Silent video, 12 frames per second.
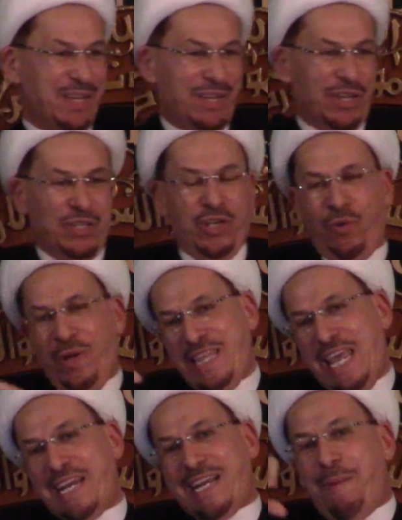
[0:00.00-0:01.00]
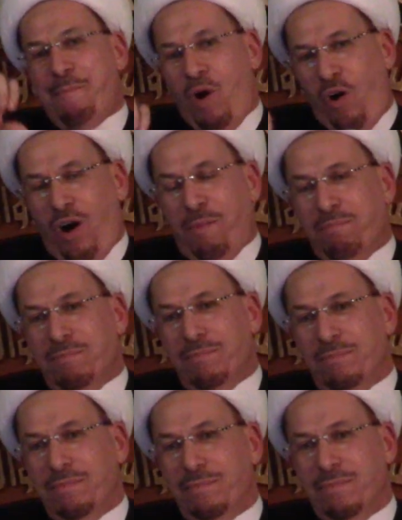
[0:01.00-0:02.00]
So when they come home,
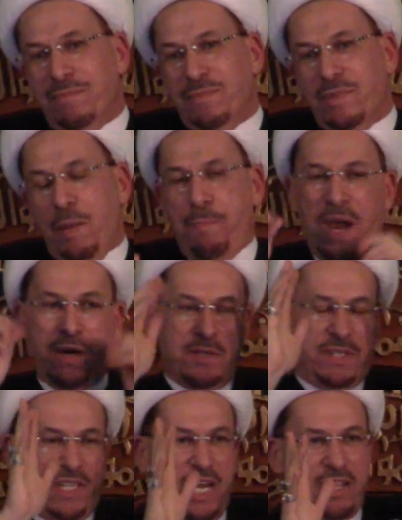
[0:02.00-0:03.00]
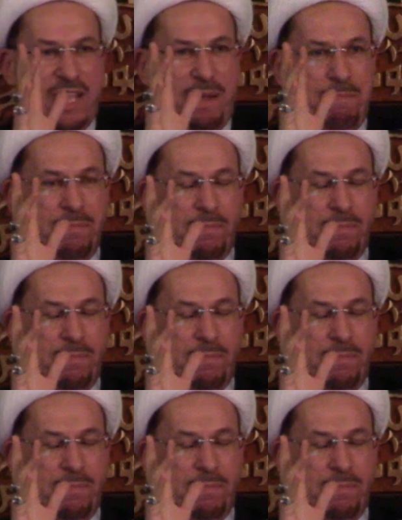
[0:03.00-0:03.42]
the parents see them,